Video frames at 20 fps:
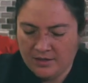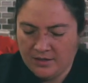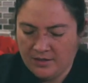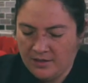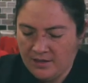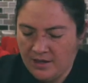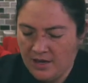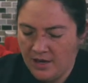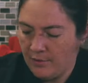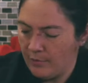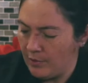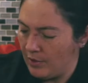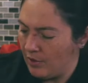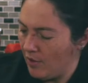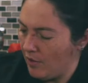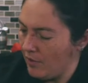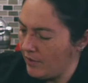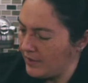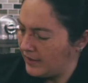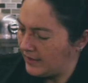There we
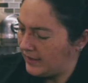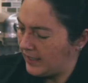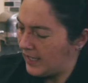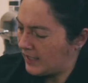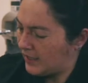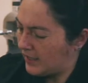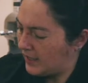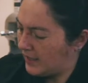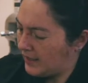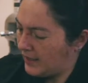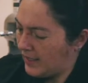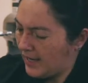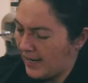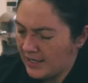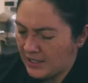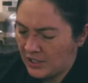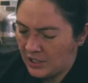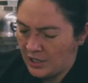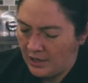go, stretch, stretch.